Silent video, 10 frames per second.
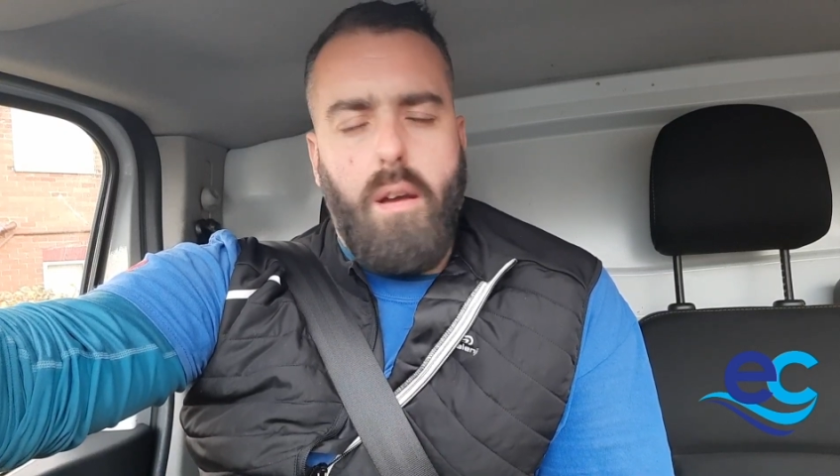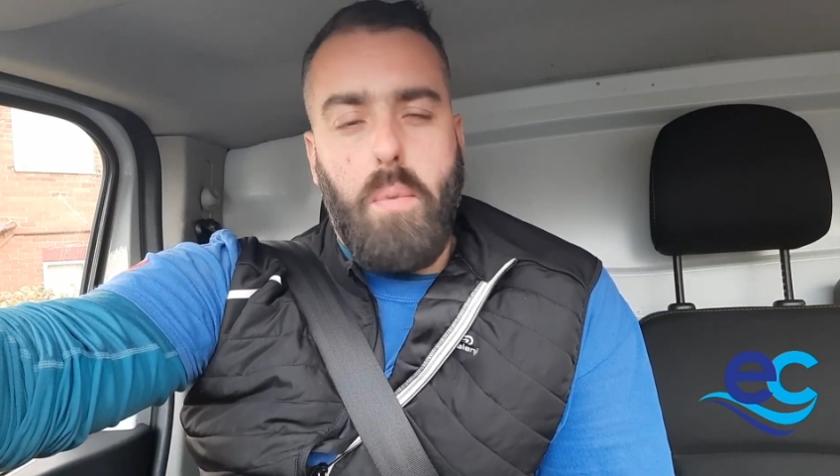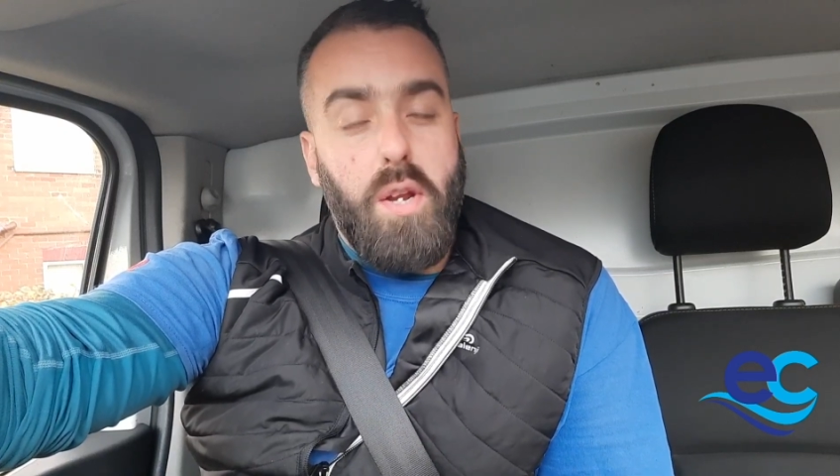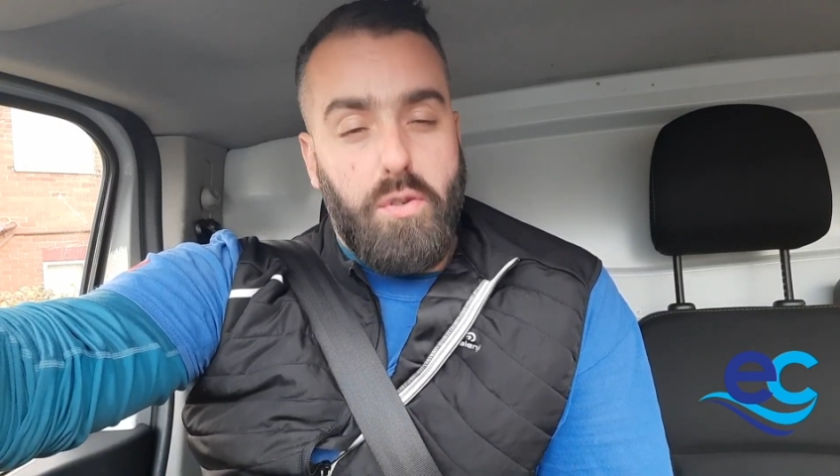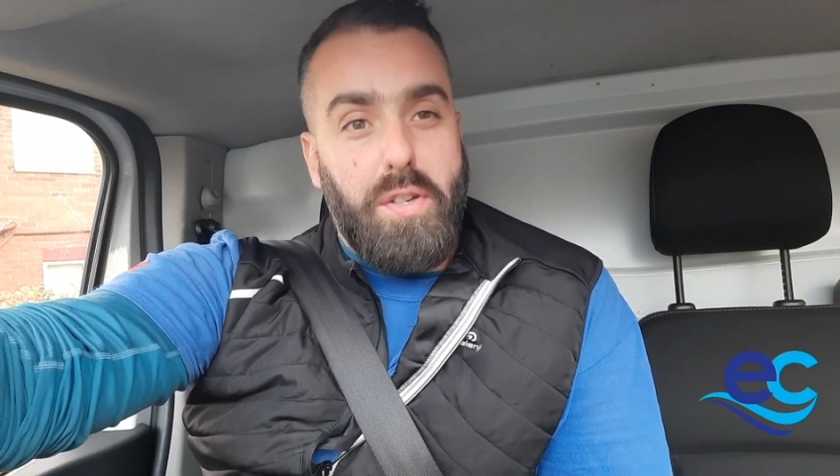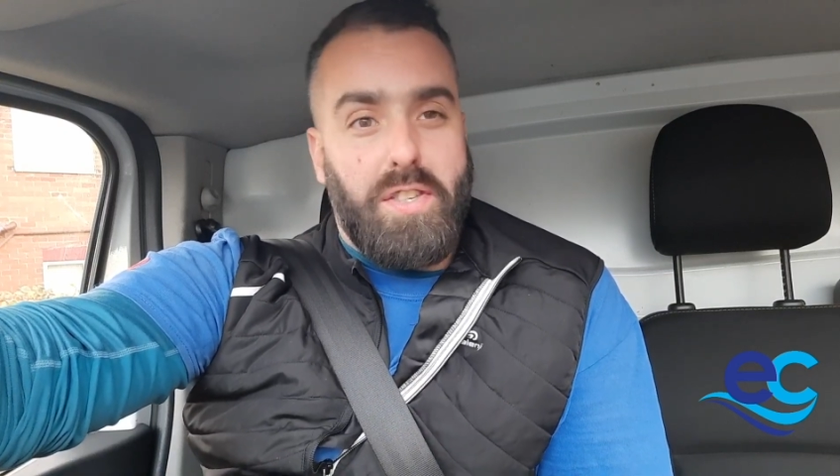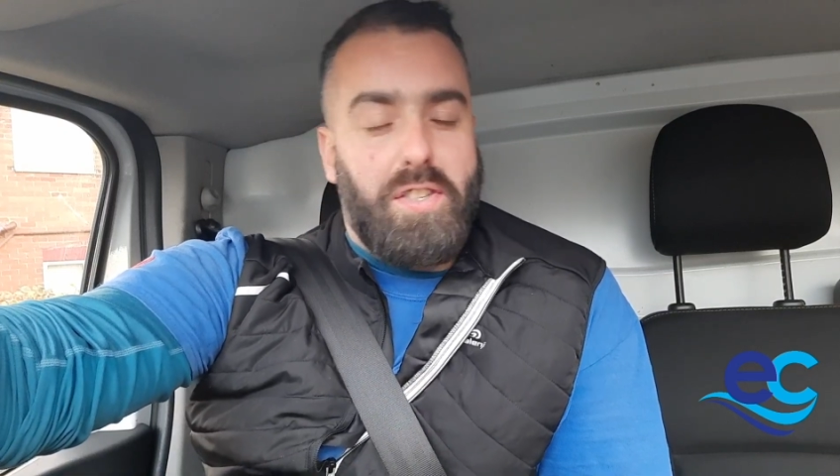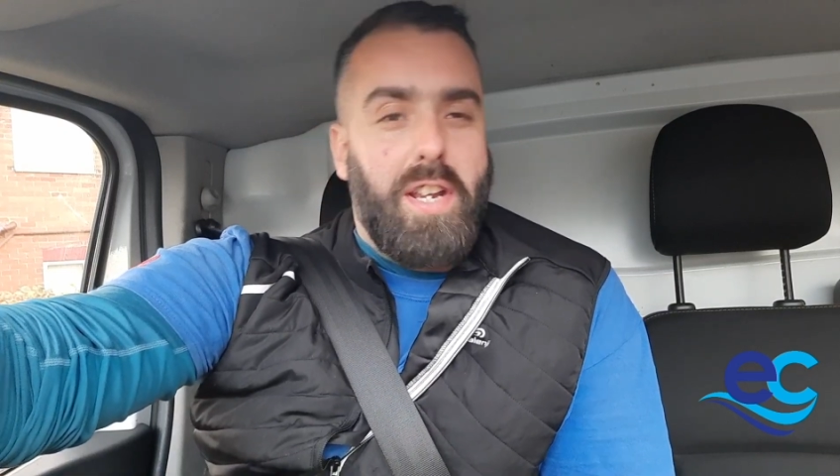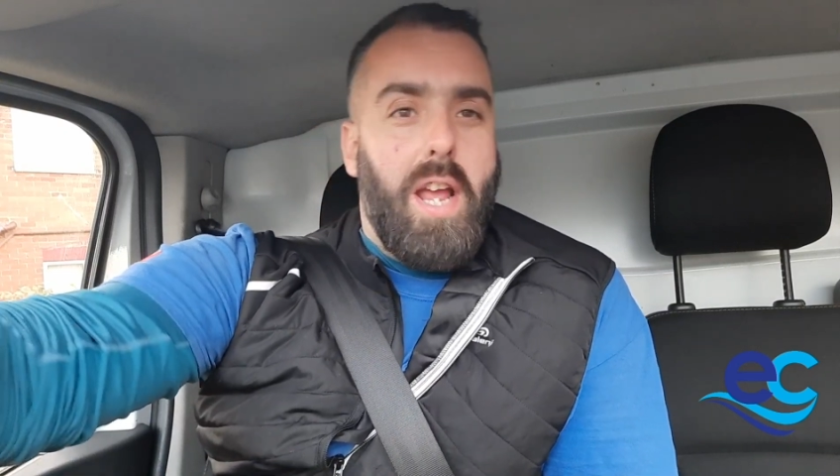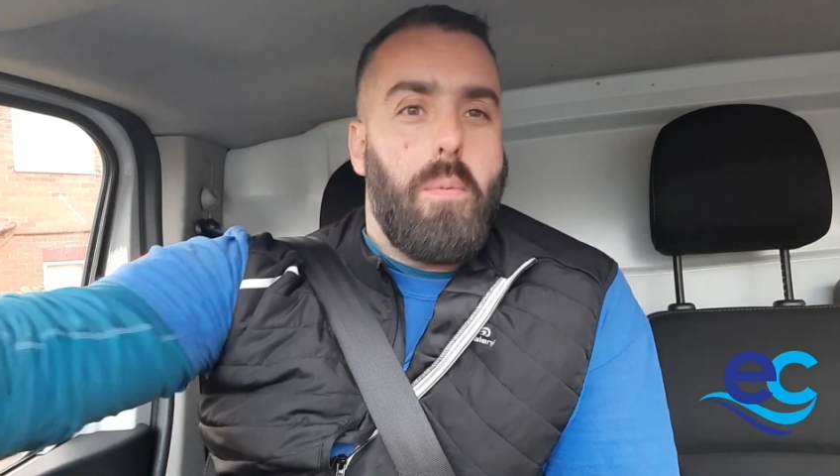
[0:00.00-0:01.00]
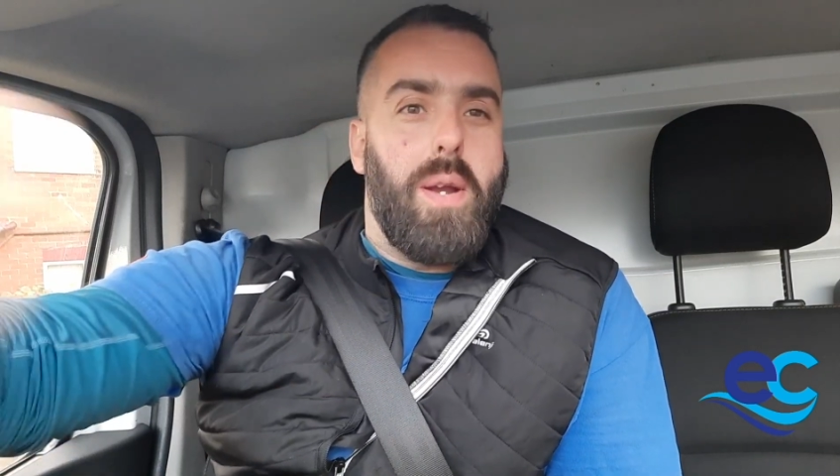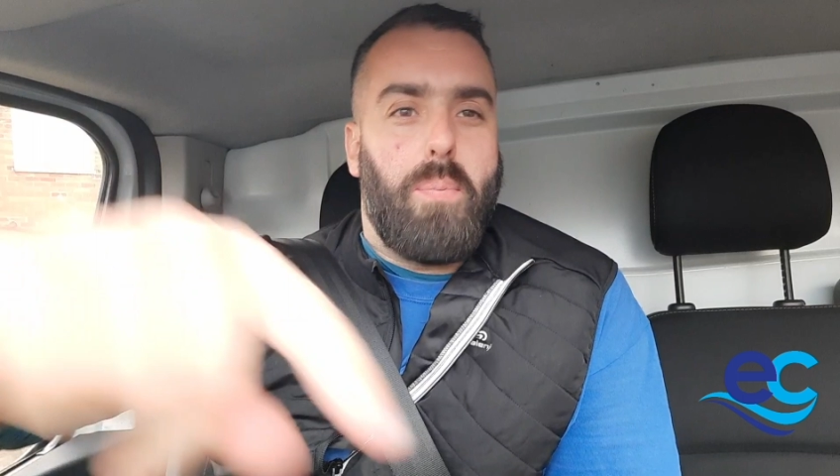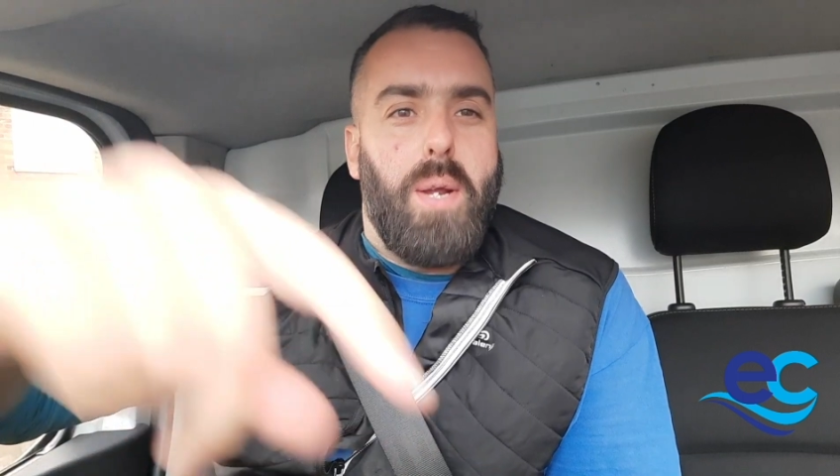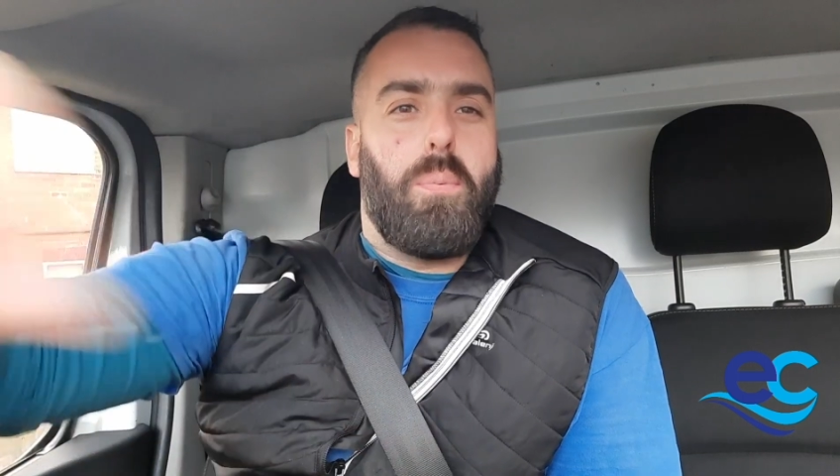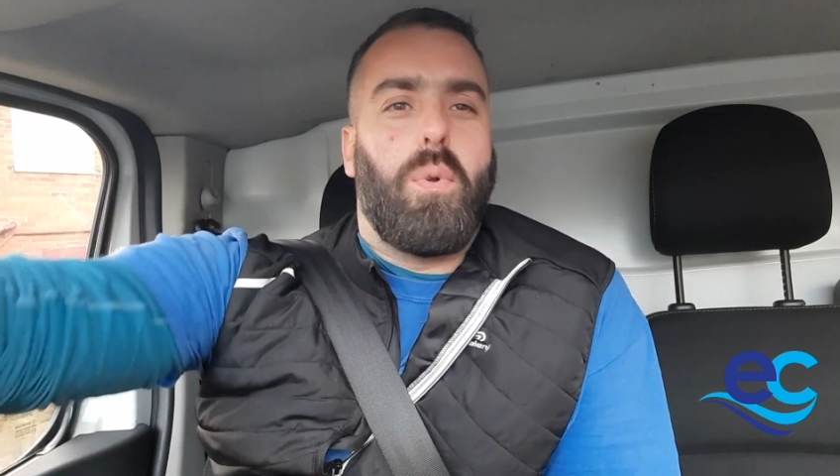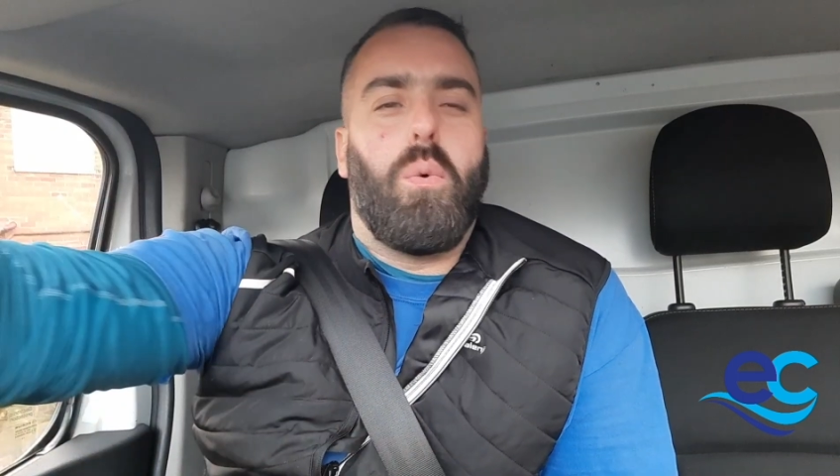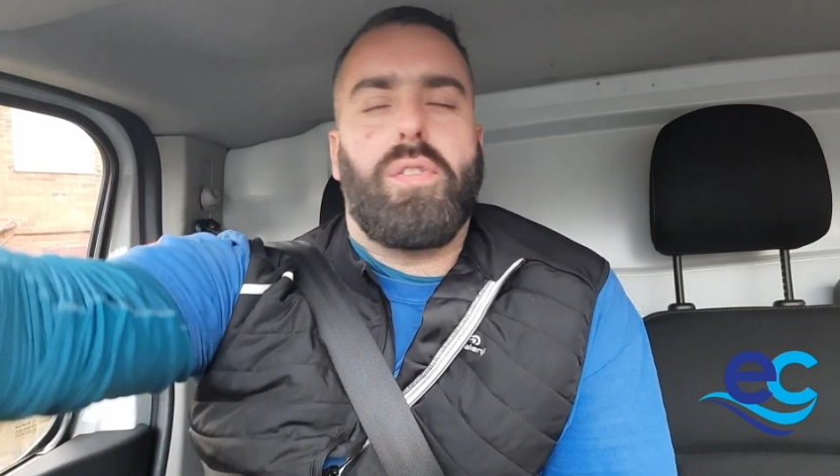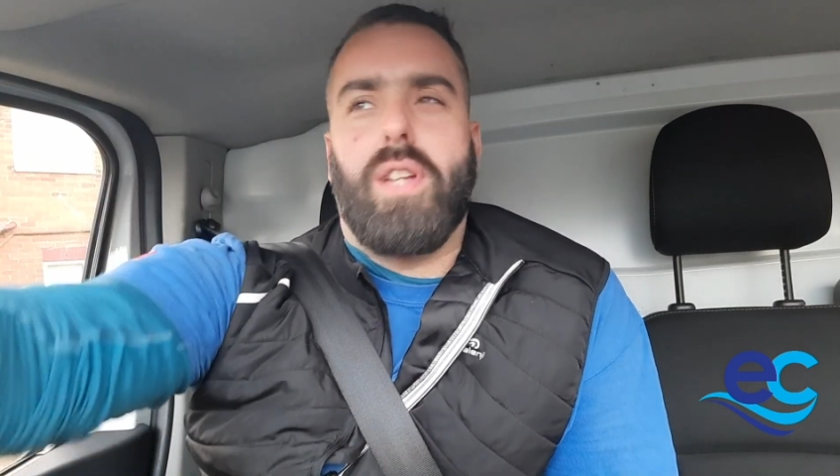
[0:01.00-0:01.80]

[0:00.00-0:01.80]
be interested to see how many people,